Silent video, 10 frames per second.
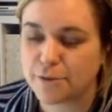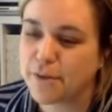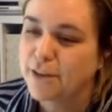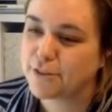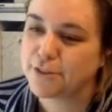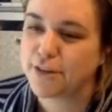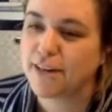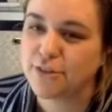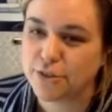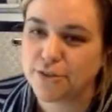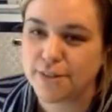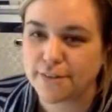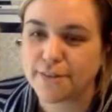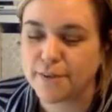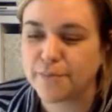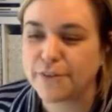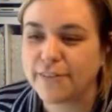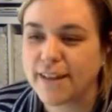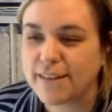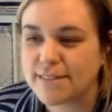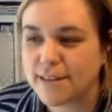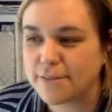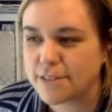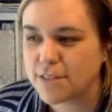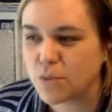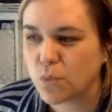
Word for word: So we actually tried two different muffaletta sandwiches.